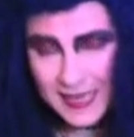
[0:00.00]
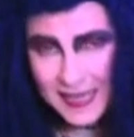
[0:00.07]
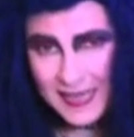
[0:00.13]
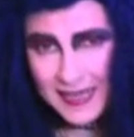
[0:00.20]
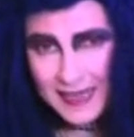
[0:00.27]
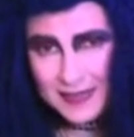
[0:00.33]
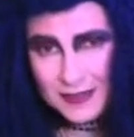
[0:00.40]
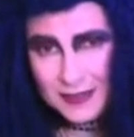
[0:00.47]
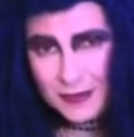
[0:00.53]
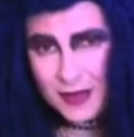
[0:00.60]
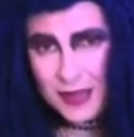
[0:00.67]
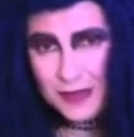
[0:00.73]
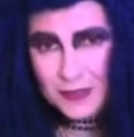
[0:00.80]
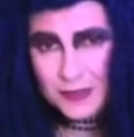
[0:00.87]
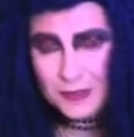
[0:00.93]
And the
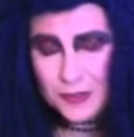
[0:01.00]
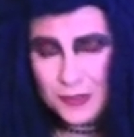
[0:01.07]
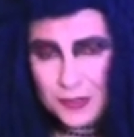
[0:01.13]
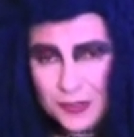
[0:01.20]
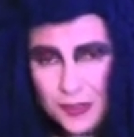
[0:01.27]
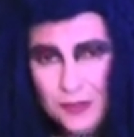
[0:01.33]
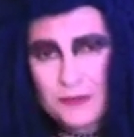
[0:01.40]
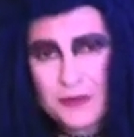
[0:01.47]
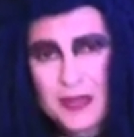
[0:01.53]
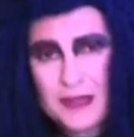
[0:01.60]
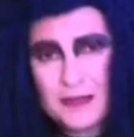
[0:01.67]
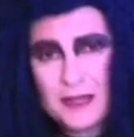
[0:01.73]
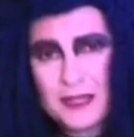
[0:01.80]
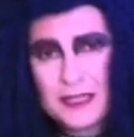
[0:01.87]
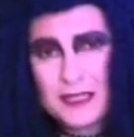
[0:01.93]
crowds were so
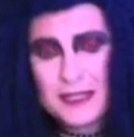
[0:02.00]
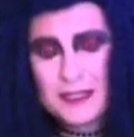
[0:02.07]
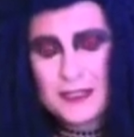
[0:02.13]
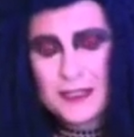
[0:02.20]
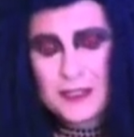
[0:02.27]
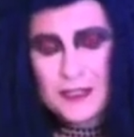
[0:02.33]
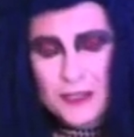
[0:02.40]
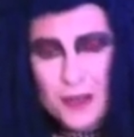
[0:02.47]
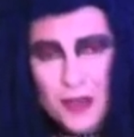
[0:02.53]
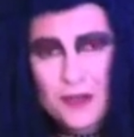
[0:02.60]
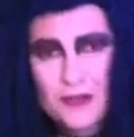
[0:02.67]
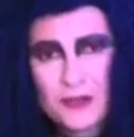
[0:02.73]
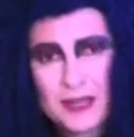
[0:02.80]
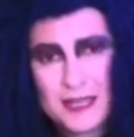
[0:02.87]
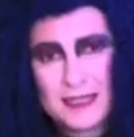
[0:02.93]
rowdy and so
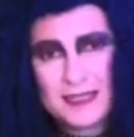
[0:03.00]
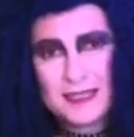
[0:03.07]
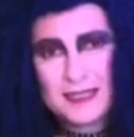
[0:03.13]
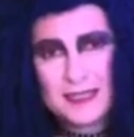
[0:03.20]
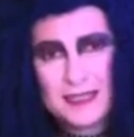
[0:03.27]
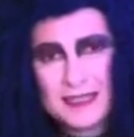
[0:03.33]
crazy